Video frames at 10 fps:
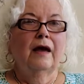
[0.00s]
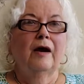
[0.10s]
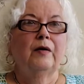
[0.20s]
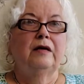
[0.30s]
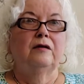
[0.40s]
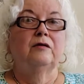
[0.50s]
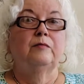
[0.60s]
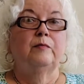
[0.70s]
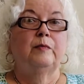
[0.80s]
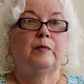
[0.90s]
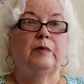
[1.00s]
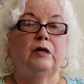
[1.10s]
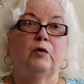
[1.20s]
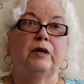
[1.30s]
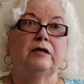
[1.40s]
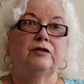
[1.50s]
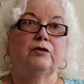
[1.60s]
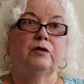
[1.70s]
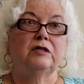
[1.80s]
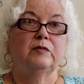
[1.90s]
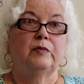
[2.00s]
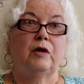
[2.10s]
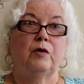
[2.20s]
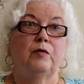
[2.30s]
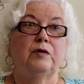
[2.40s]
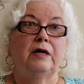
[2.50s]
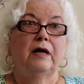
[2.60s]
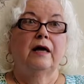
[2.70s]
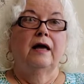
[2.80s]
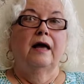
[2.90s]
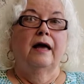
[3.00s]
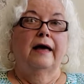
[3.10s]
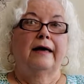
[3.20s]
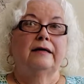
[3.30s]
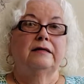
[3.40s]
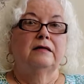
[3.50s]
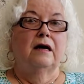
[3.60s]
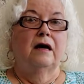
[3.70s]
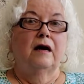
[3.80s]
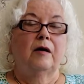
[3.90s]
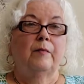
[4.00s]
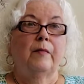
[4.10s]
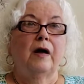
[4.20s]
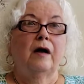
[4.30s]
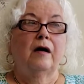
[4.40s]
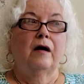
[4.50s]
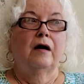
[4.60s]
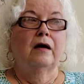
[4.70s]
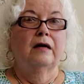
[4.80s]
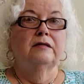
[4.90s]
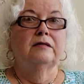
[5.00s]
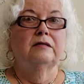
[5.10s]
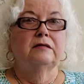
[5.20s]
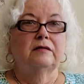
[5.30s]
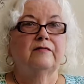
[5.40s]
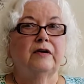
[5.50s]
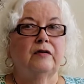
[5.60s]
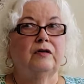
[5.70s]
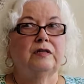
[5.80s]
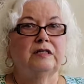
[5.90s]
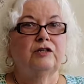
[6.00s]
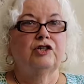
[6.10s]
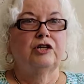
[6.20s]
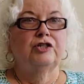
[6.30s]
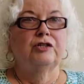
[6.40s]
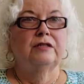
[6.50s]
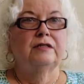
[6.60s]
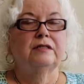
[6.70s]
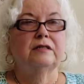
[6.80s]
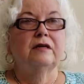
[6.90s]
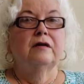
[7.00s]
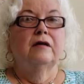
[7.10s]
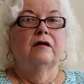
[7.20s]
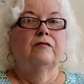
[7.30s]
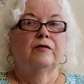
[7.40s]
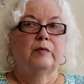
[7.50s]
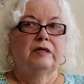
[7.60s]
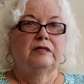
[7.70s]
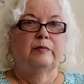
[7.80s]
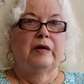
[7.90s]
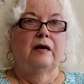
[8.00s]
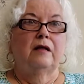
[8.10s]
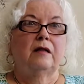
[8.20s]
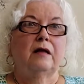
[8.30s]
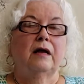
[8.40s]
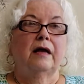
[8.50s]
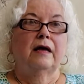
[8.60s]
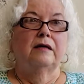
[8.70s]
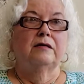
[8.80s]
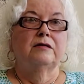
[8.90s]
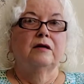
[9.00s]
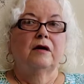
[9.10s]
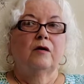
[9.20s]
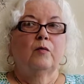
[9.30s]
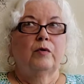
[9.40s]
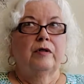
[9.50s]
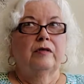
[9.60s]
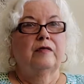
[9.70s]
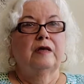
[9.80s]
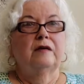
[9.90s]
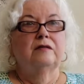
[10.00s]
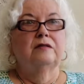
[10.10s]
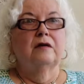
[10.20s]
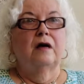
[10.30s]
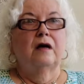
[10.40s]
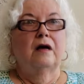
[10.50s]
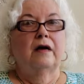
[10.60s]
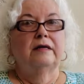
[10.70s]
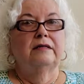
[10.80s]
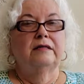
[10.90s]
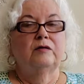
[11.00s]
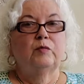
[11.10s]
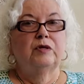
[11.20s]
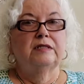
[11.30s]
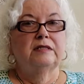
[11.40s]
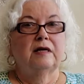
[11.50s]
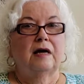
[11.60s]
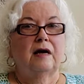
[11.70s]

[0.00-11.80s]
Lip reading: he could be quick to explode. And I got some very good suggestions from Isabel, and one of the things I did was